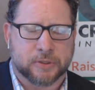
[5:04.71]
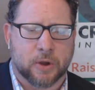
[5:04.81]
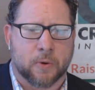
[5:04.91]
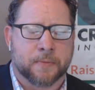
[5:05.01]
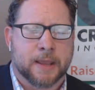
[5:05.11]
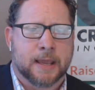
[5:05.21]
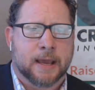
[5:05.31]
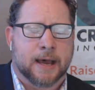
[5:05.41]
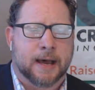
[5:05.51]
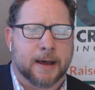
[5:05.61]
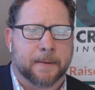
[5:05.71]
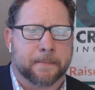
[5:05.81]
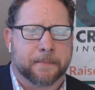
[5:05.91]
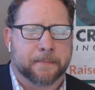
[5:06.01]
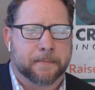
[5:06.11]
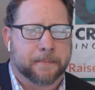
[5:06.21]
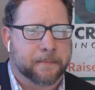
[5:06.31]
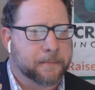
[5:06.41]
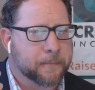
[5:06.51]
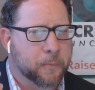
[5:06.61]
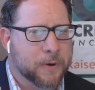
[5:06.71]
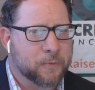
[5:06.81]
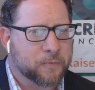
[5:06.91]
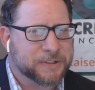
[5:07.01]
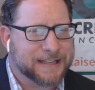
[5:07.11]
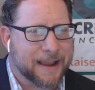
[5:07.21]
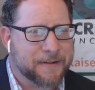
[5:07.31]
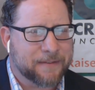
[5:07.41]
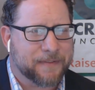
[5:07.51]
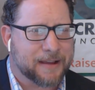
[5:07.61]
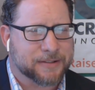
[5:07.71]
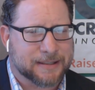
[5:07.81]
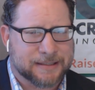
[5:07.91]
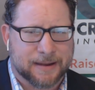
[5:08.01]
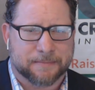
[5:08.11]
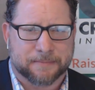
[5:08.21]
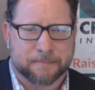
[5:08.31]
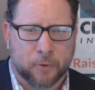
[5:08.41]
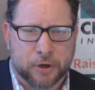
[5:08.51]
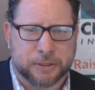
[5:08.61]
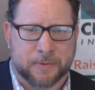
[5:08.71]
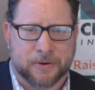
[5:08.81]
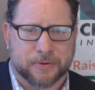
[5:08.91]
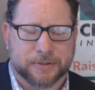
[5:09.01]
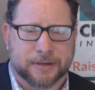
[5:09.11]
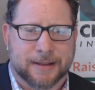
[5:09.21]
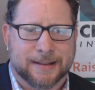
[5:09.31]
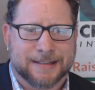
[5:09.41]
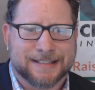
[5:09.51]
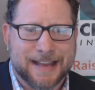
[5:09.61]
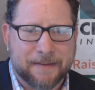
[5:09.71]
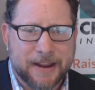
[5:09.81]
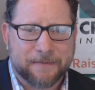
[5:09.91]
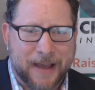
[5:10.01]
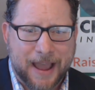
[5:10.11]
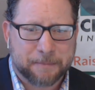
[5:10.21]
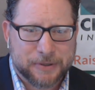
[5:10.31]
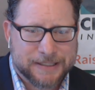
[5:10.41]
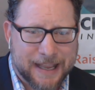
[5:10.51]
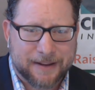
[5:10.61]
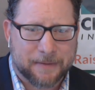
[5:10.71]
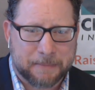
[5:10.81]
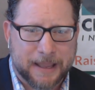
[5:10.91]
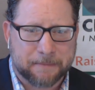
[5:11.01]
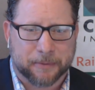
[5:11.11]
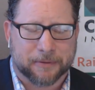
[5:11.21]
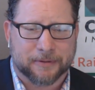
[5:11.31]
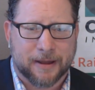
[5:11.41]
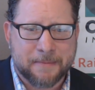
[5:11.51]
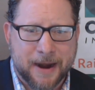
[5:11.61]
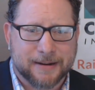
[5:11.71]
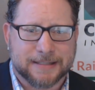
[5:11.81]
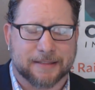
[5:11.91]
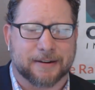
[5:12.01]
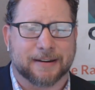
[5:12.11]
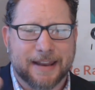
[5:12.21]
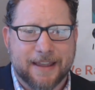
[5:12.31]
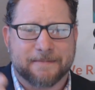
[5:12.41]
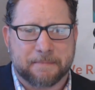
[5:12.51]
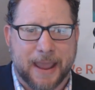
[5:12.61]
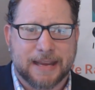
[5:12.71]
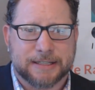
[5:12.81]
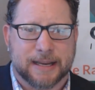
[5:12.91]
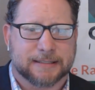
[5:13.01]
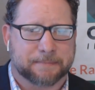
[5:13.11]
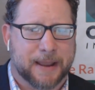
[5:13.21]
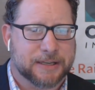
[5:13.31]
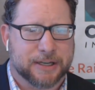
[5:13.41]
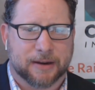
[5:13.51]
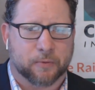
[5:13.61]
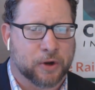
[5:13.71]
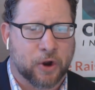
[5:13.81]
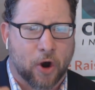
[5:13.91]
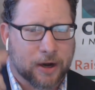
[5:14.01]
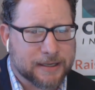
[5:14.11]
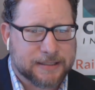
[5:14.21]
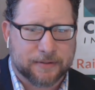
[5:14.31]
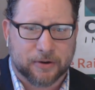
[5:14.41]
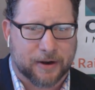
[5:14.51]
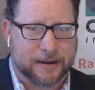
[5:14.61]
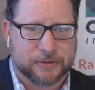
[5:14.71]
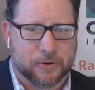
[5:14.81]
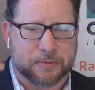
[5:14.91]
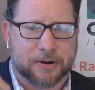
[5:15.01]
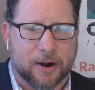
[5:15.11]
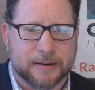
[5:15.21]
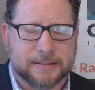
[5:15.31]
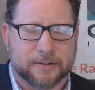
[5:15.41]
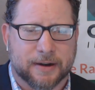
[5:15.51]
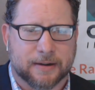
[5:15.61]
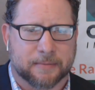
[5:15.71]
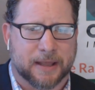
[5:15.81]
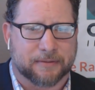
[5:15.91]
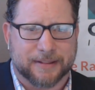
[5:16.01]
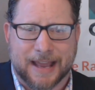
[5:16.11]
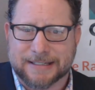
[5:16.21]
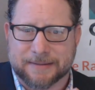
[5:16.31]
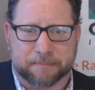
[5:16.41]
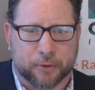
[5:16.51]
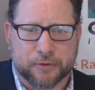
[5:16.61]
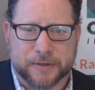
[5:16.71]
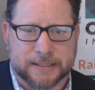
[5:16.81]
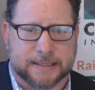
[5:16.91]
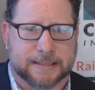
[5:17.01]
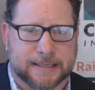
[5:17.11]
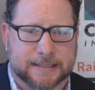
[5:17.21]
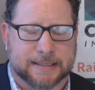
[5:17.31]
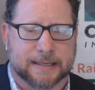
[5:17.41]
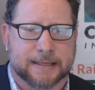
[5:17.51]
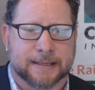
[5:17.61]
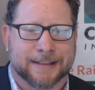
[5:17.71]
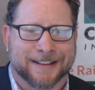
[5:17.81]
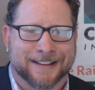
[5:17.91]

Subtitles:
So when 75, so listen up, mortgage brokers, 75% of the people, Americans out there, live paycheck to paycheck, regardless of their credit score, regardless of their income level. That's a proven statistic.